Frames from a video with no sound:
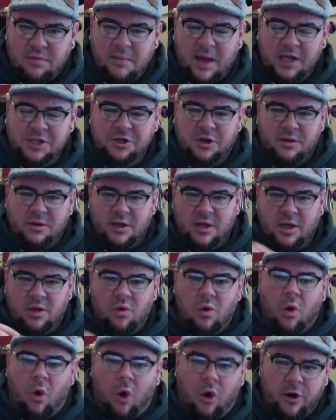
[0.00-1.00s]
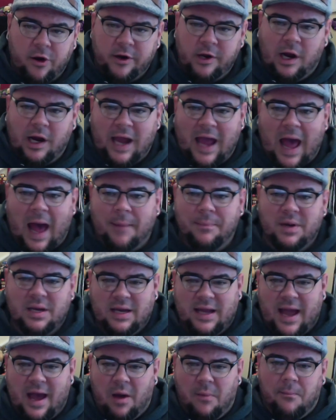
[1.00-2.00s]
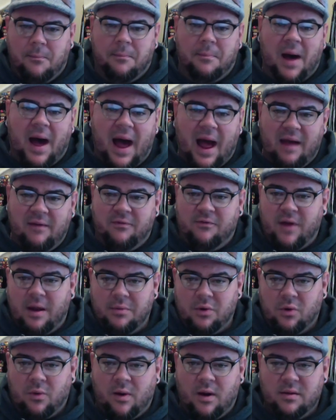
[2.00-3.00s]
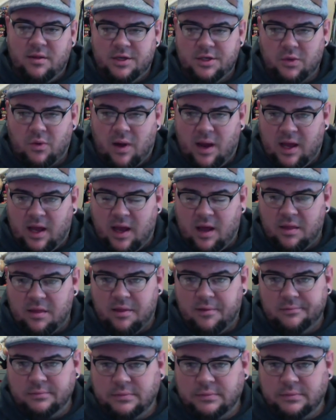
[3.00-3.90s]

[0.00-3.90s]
Make sure that you order your cap and gown by February the 20th.